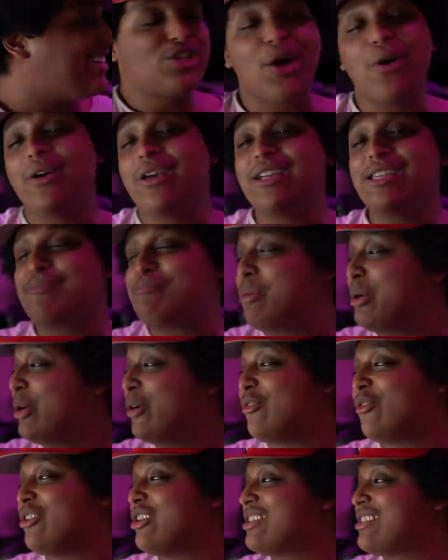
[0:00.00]
So it's
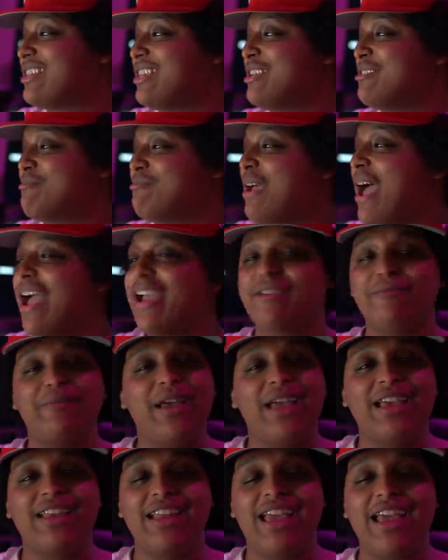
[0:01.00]
beautiful to see him back,
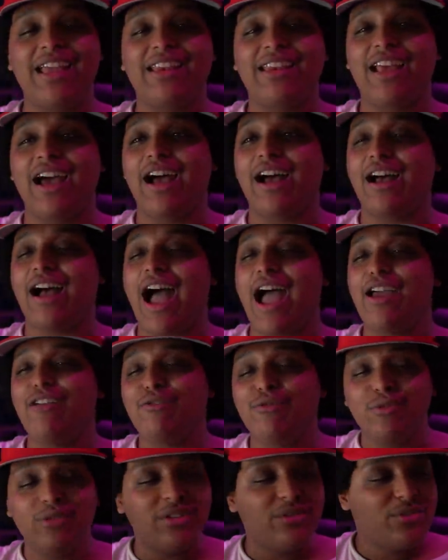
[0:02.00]
man, and I
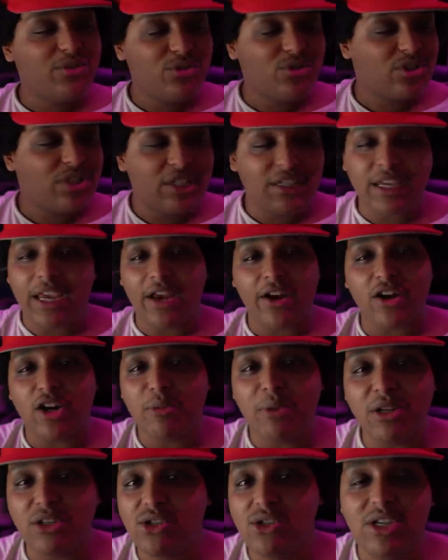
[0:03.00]
don't really usually care
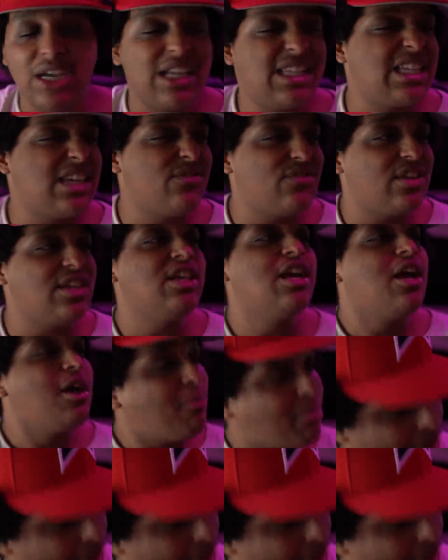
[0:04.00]
about 2K TV,